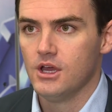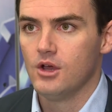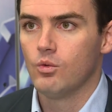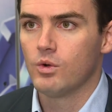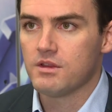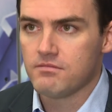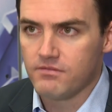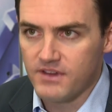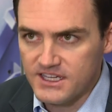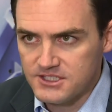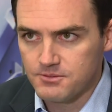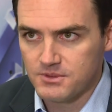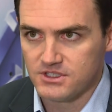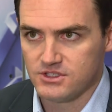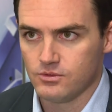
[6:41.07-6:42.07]
What
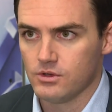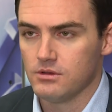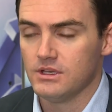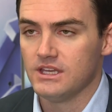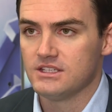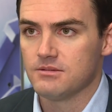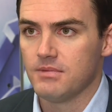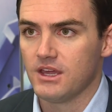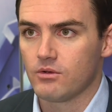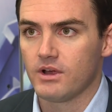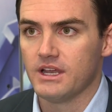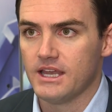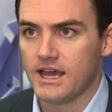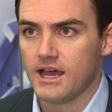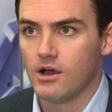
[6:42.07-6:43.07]
investments do we need to make right
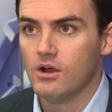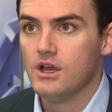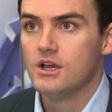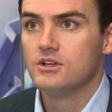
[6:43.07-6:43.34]
now